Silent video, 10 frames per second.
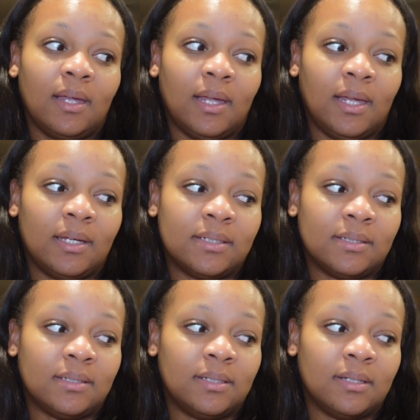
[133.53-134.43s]

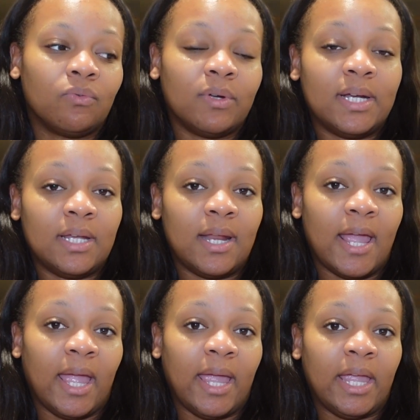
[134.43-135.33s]
and rented
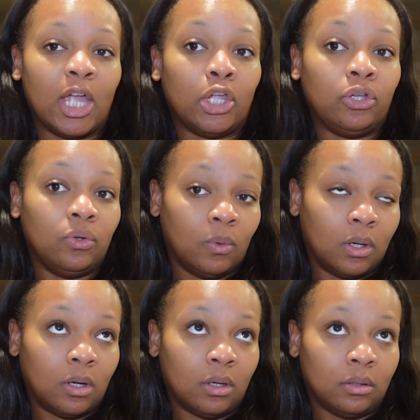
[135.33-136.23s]
a
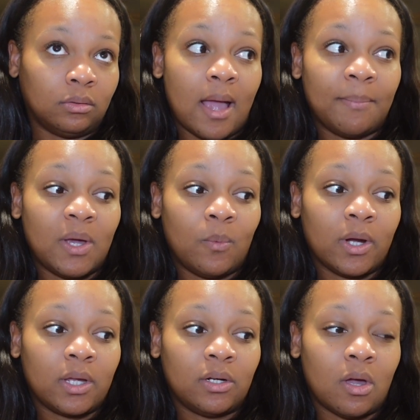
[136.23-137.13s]
U-Haul. I'm not
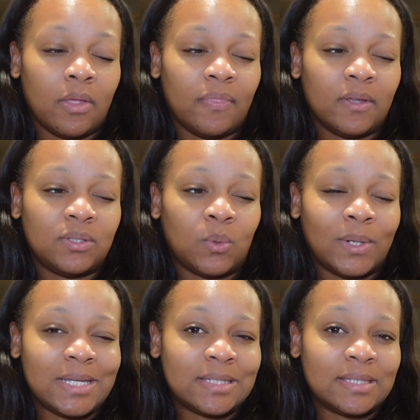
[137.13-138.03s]
working on the
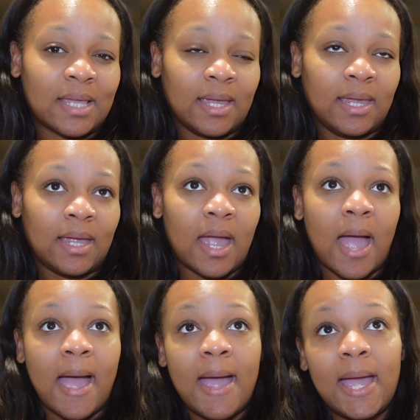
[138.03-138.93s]
22nd.
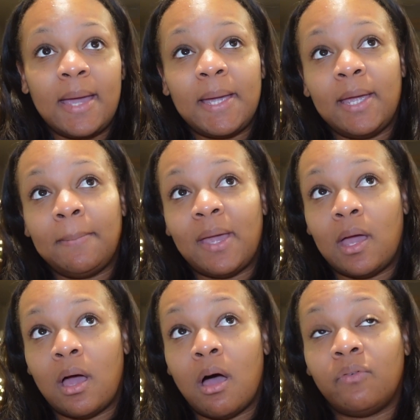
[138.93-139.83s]
I am
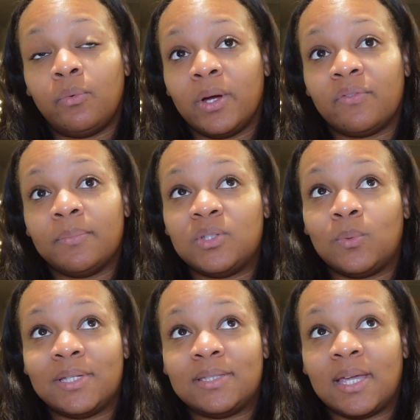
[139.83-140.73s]
off work from the
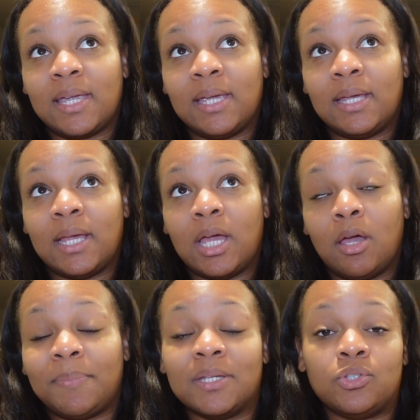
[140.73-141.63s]
22nd
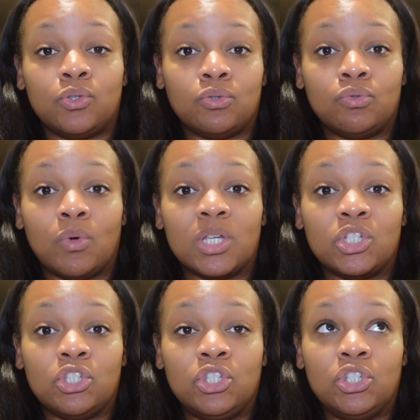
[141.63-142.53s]
up into
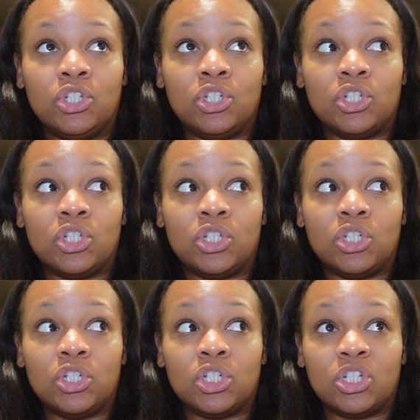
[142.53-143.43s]

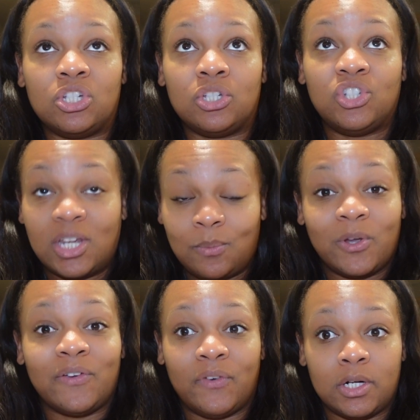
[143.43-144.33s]

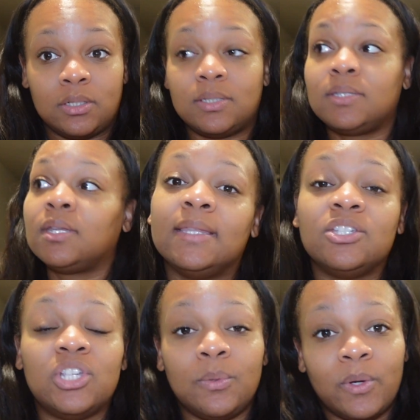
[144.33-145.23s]
January 1st. And then
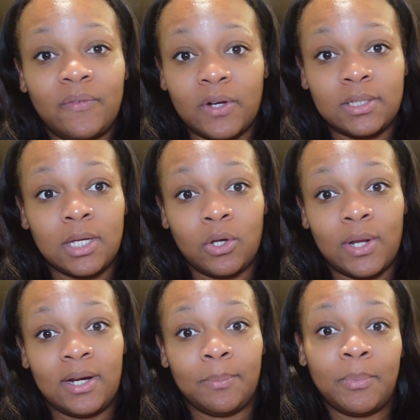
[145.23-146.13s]
January 1st, I go down to